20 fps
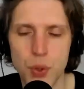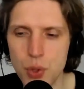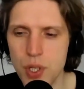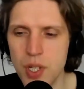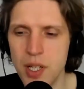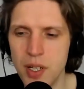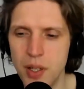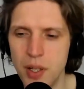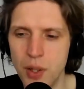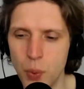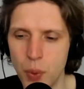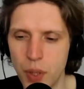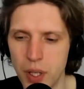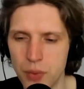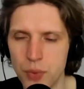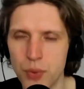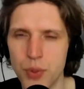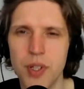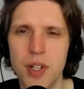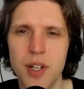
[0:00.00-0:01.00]
usually
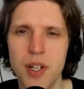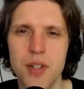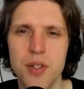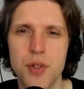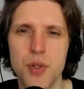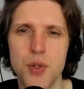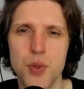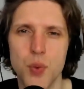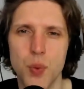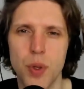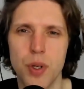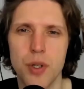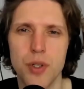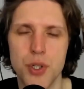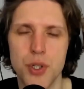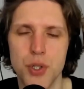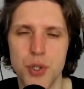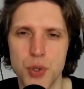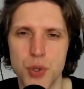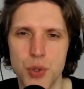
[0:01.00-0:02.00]
when freelancers
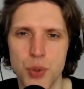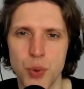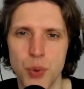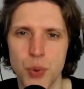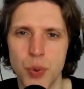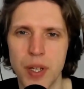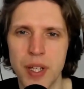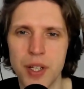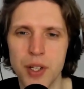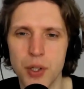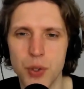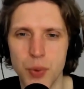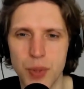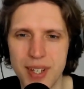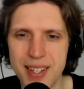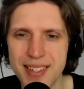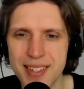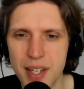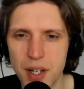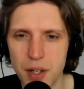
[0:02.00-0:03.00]
want to
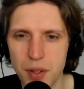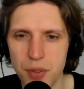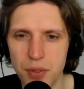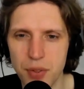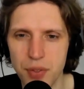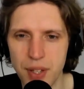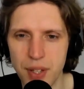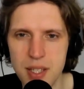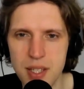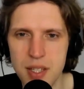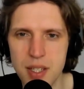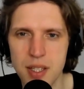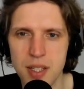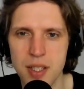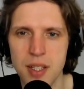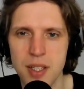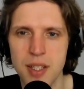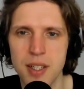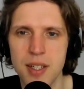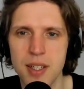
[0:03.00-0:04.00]
increase their fees,
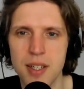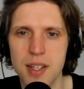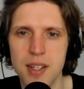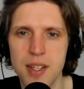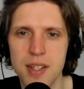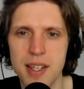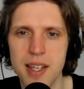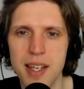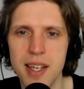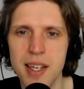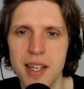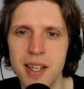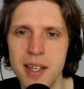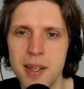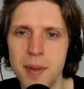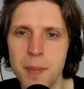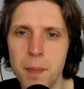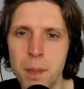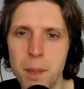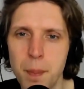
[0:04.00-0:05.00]

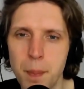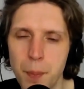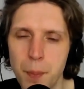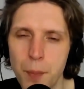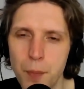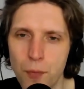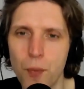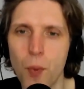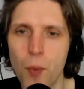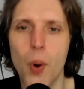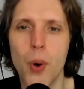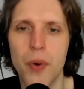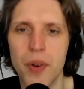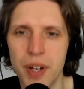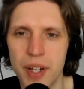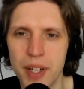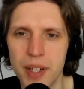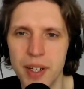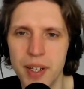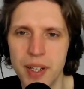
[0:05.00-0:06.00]
they
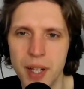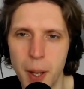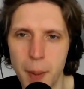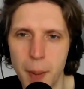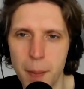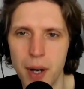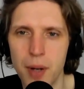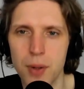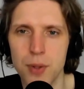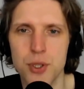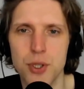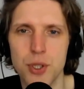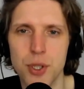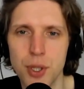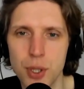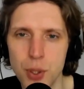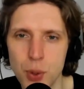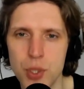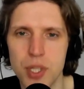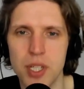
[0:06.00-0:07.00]
worry
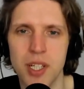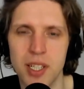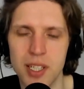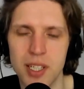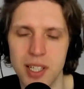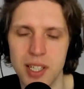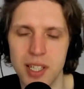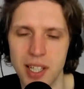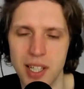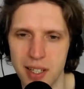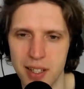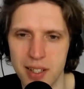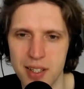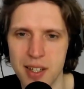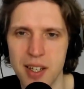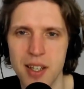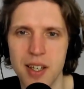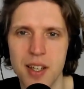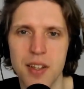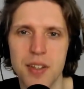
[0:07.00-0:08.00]
about losing
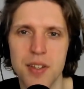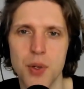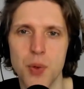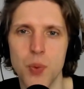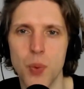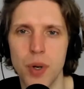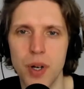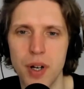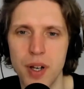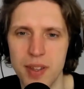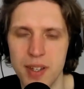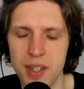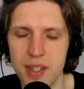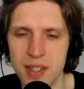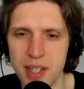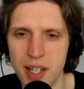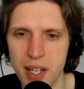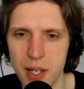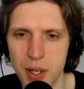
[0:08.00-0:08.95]
clients. They worry that